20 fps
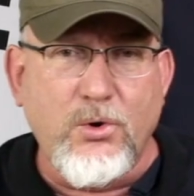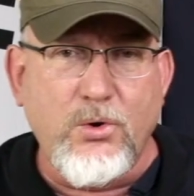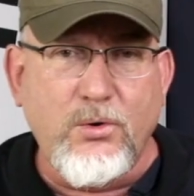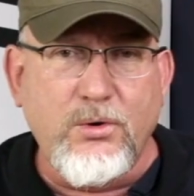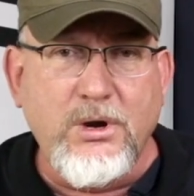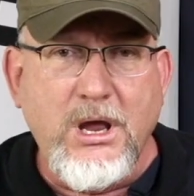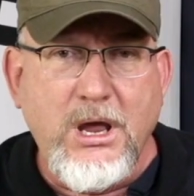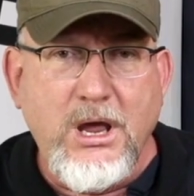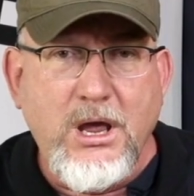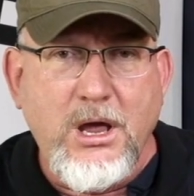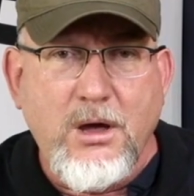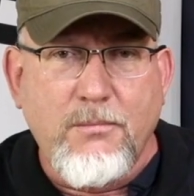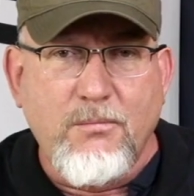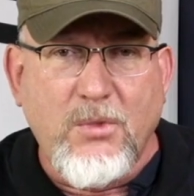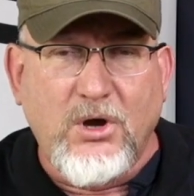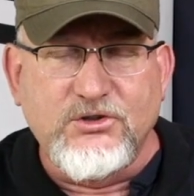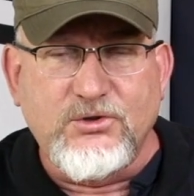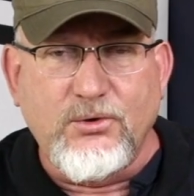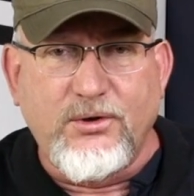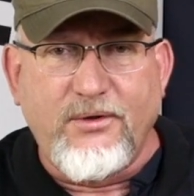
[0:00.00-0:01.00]
muzzle
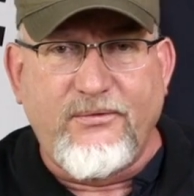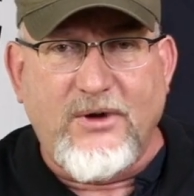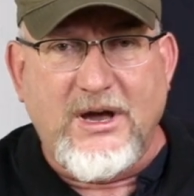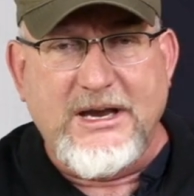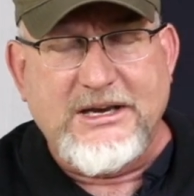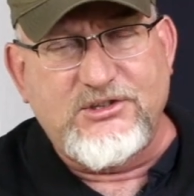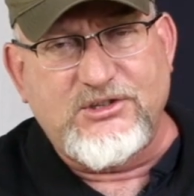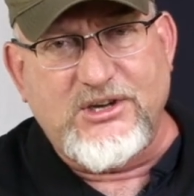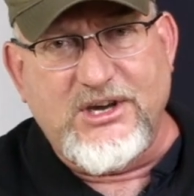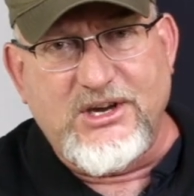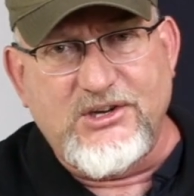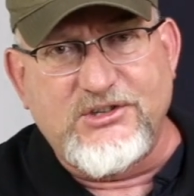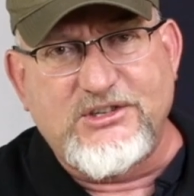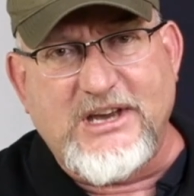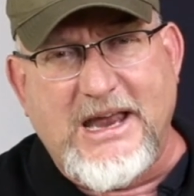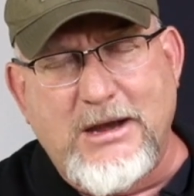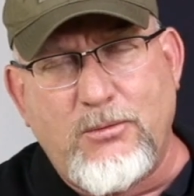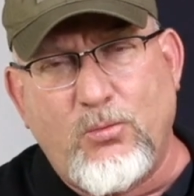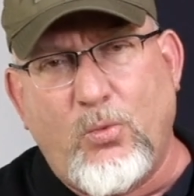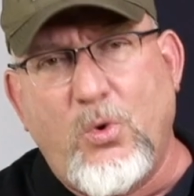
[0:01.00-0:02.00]
devices, and one
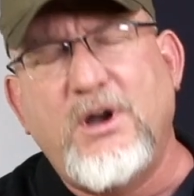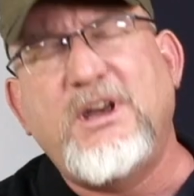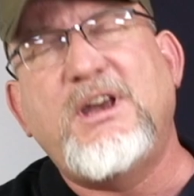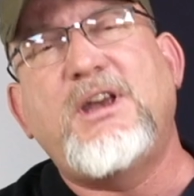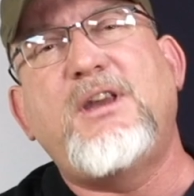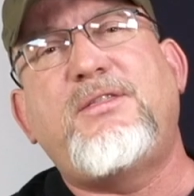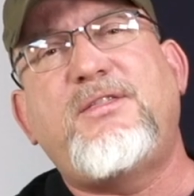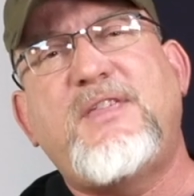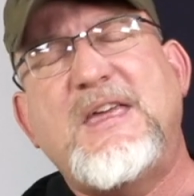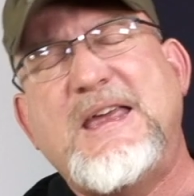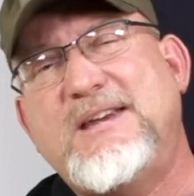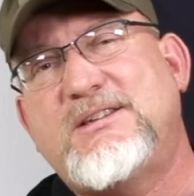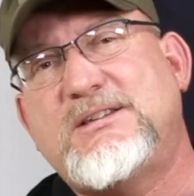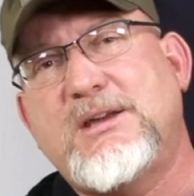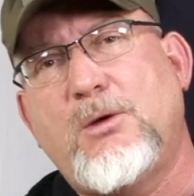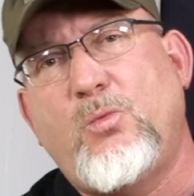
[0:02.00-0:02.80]
of the things that we